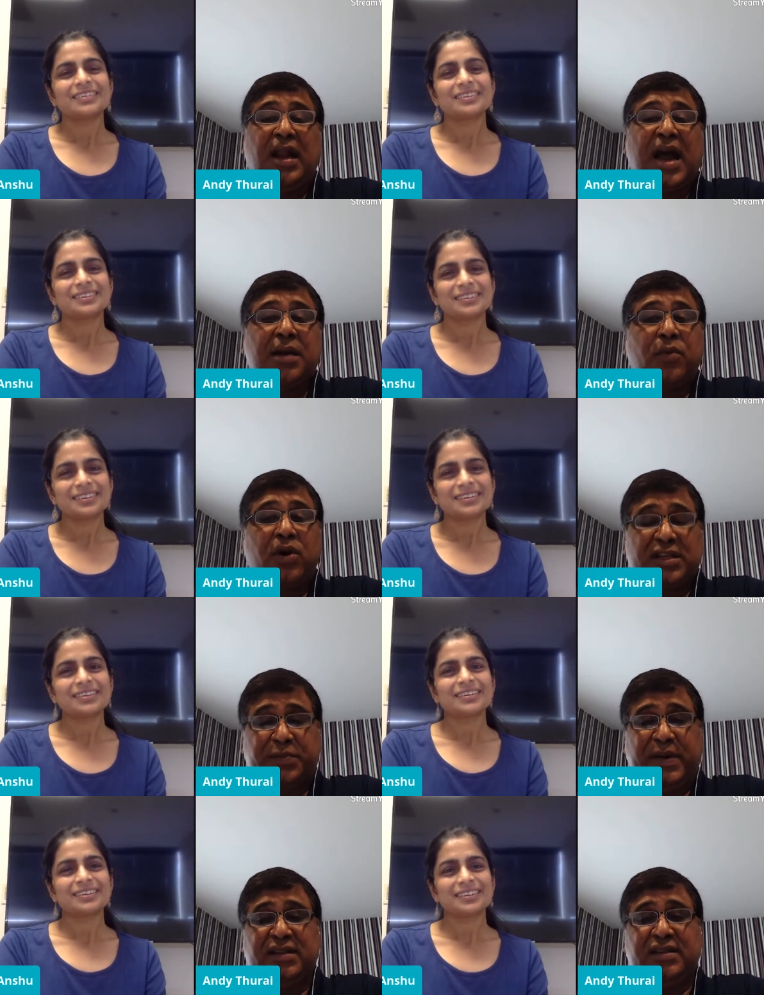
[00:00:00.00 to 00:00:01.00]
Speaker 1: a lot more
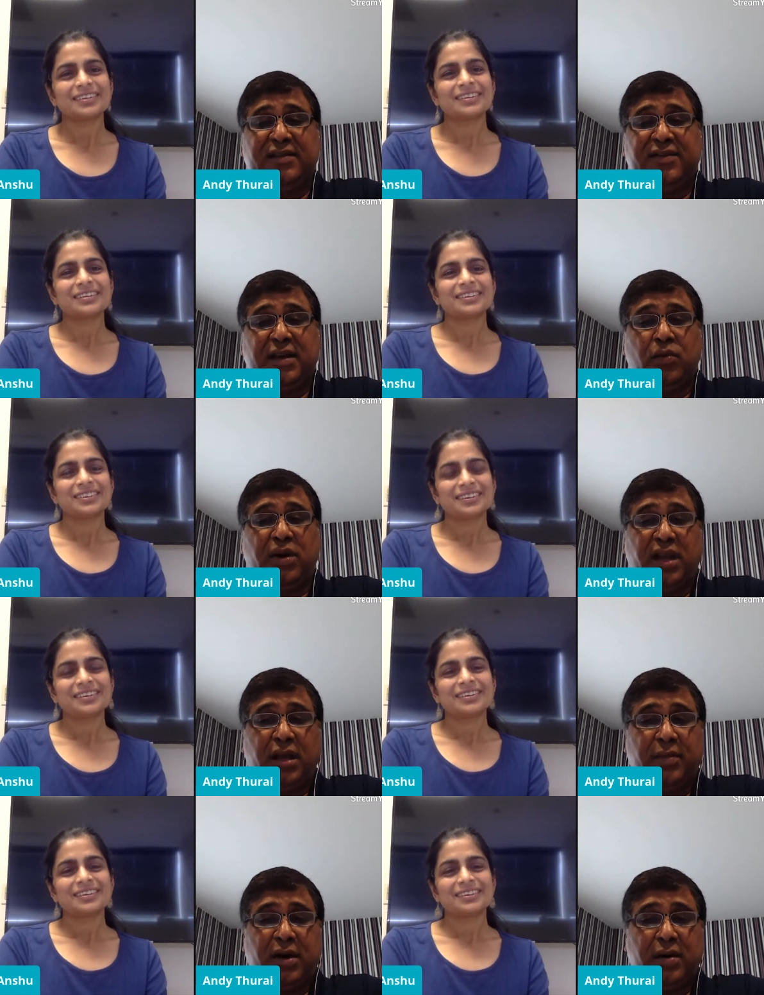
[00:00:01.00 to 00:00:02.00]
expensive than worrying
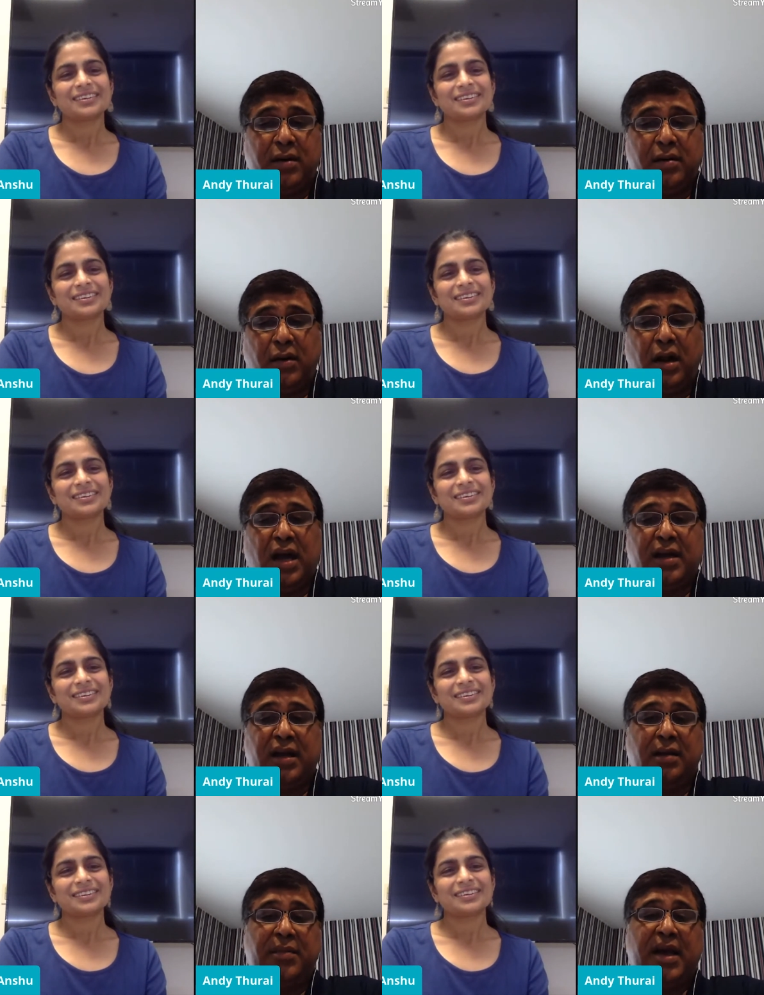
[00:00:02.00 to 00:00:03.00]
about lock-in
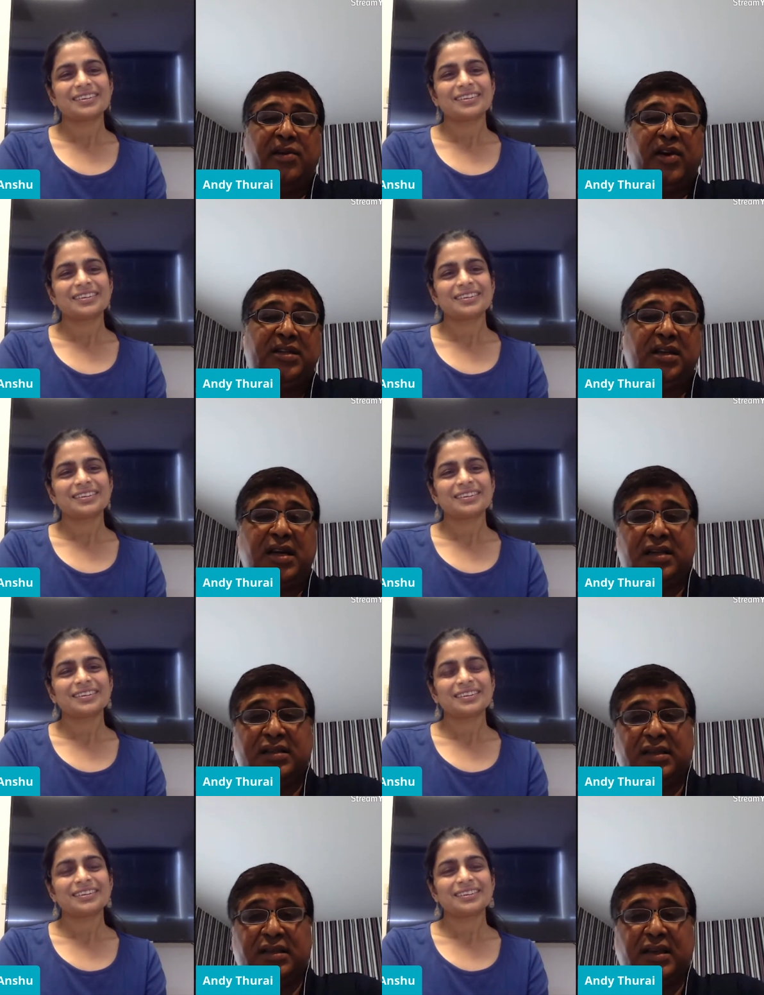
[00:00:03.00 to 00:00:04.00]
and migration cost
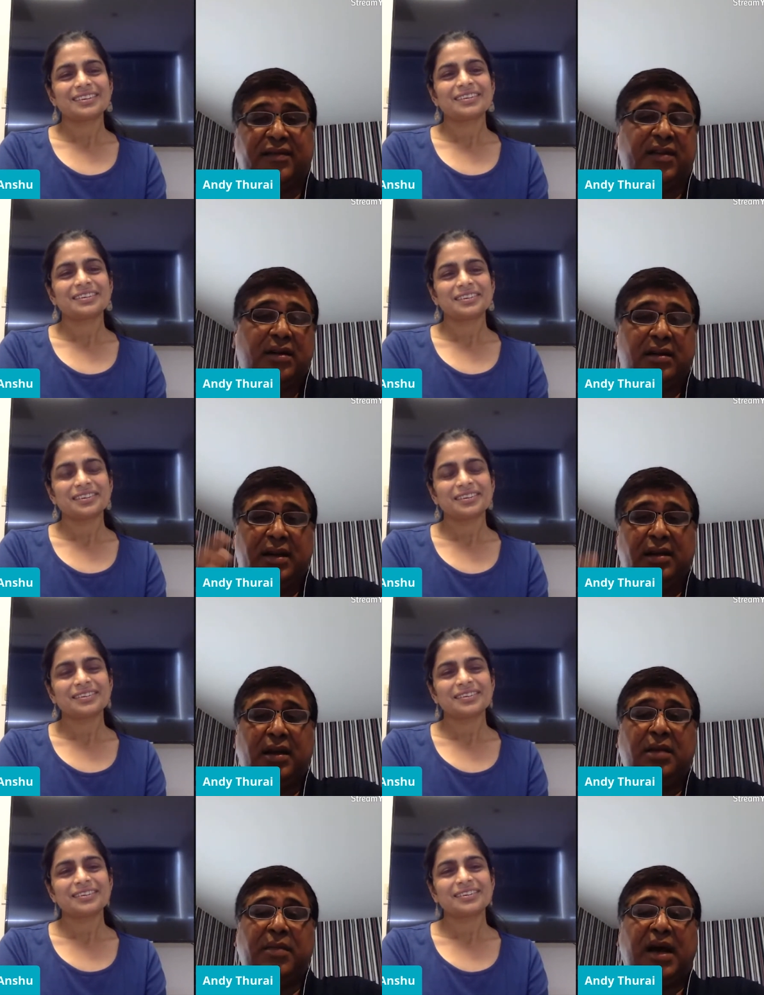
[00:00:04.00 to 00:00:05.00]
itself in, in,
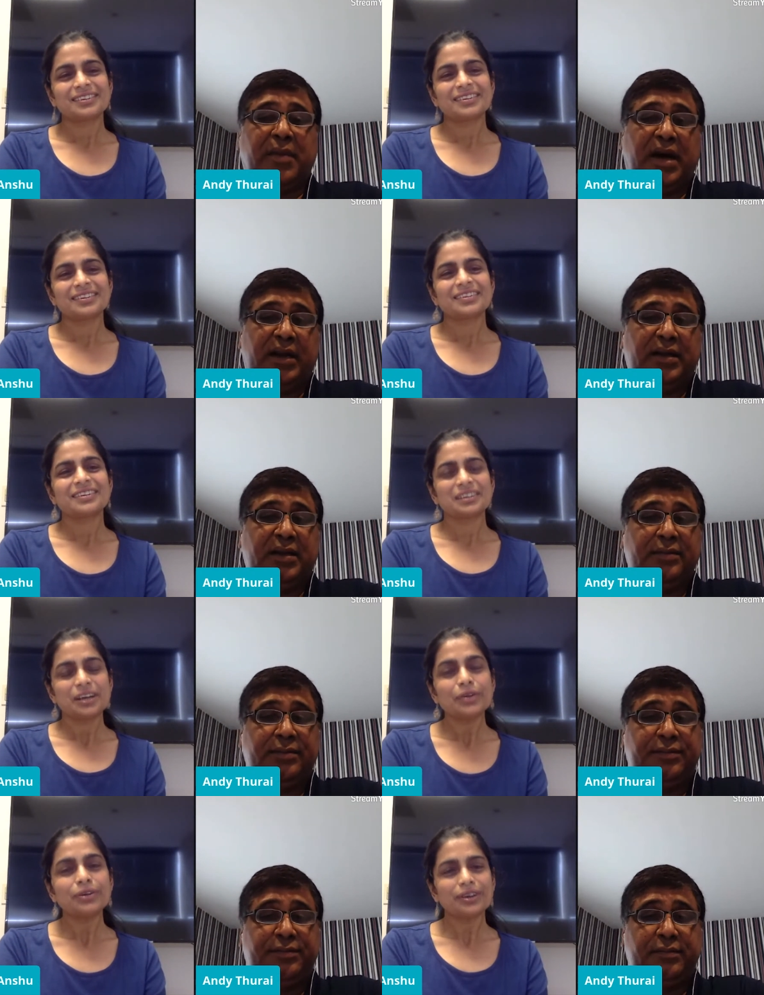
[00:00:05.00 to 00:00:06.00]
in my mind.
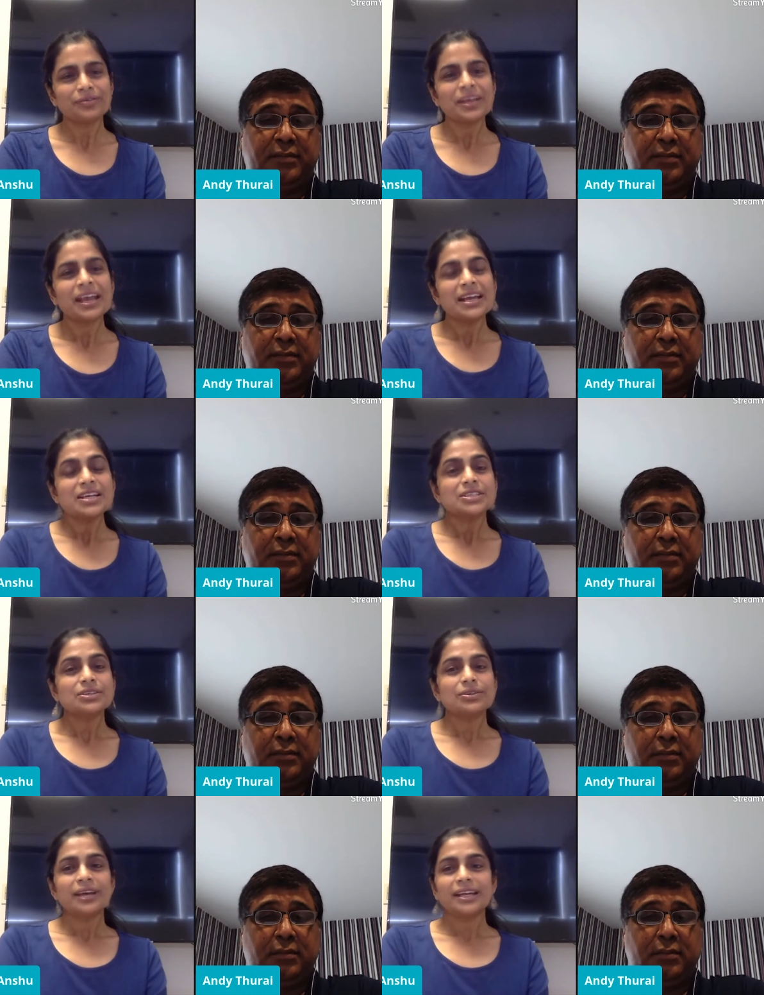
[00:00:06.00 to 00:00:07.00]
Speaker 2: Okay.
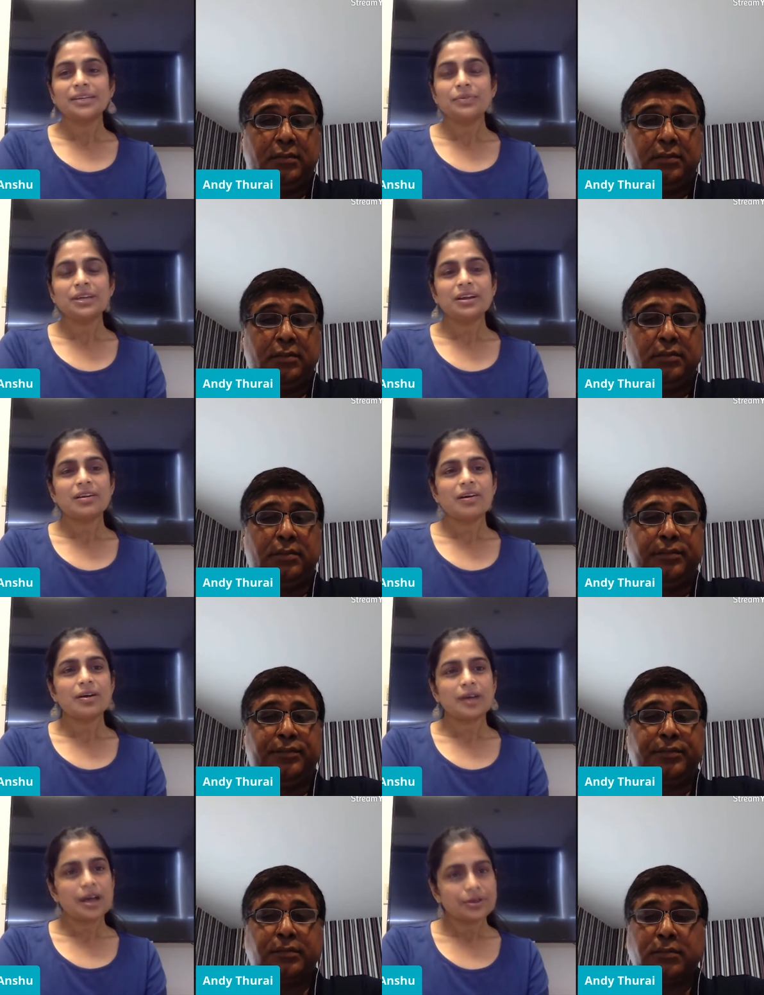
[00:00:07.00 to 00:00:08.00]
So, Andy, we are
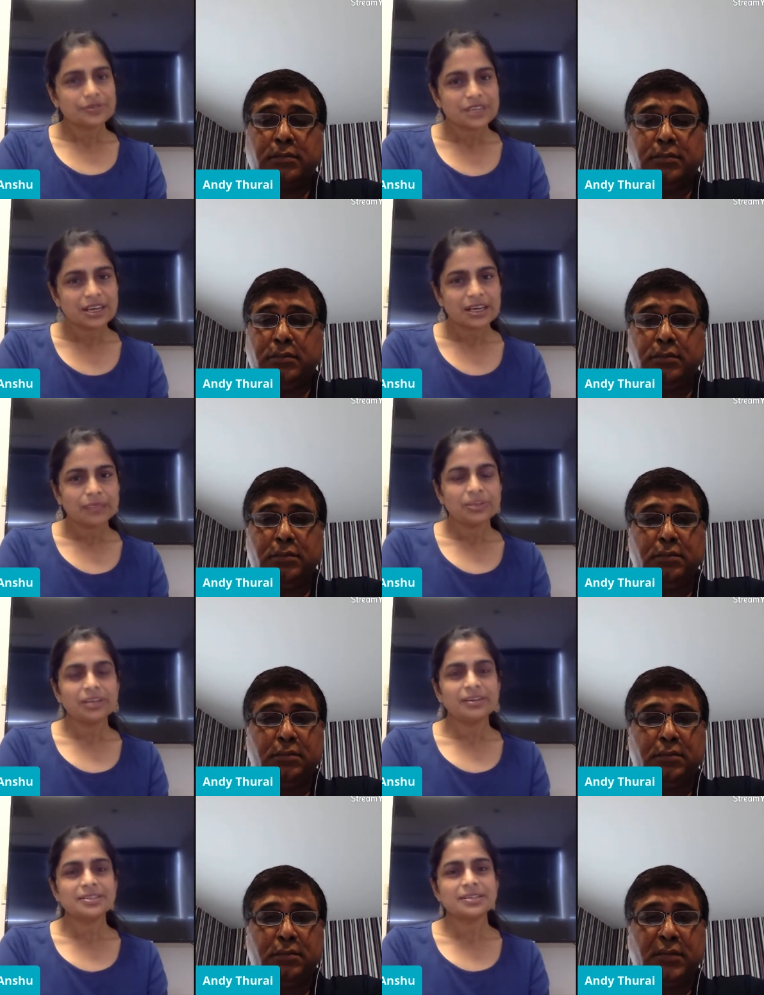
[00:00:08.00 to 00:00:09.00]
out of time.
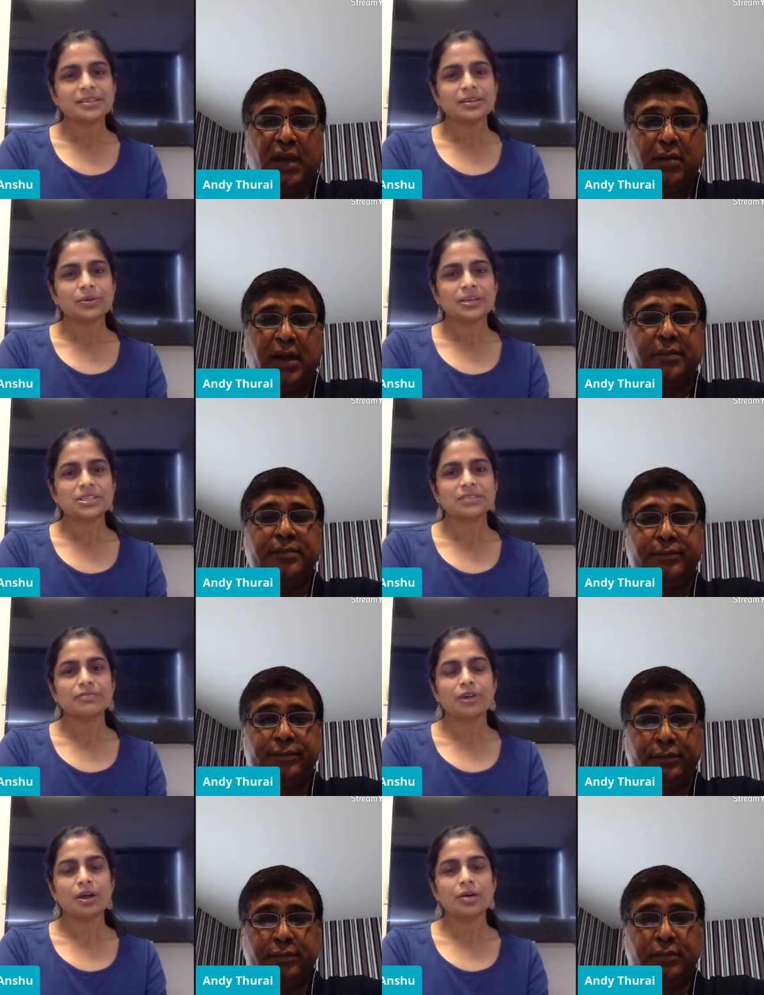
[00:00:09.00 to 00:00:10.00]
There is a question
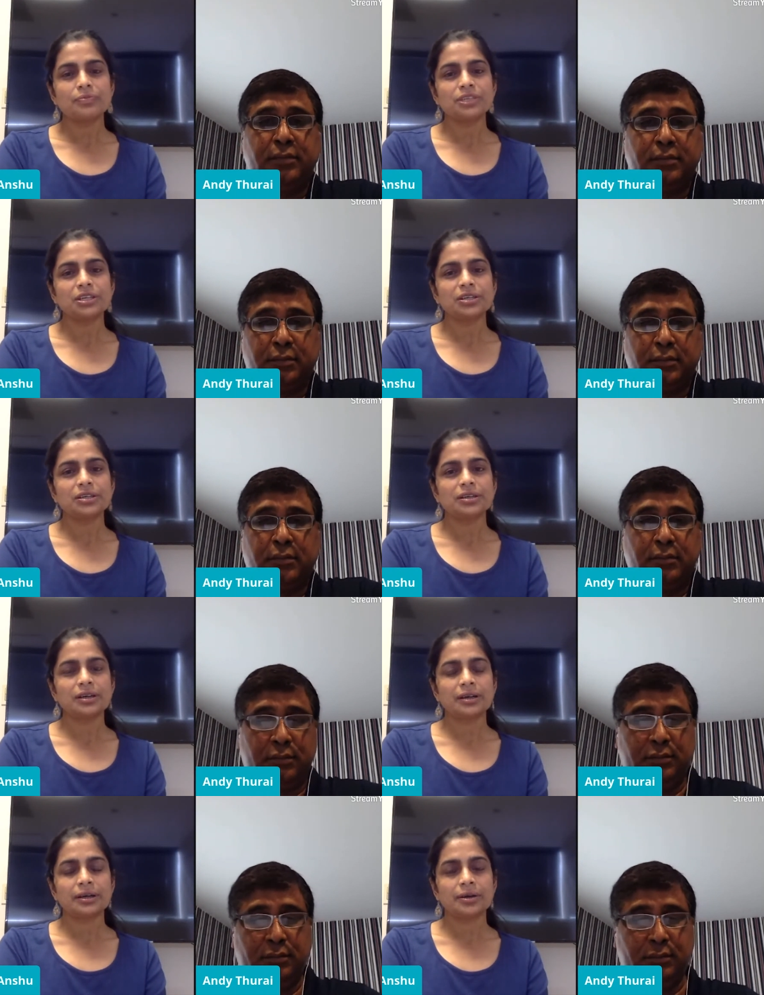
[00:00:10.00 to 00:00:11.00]
from the
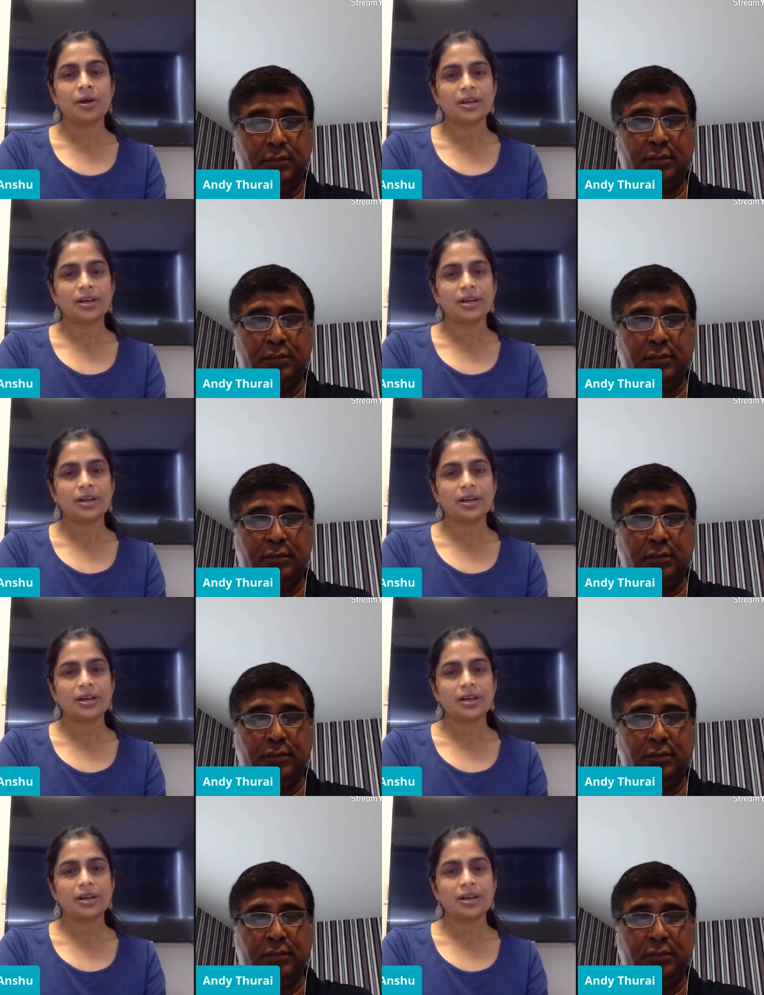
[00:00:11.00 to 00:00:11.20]
uh,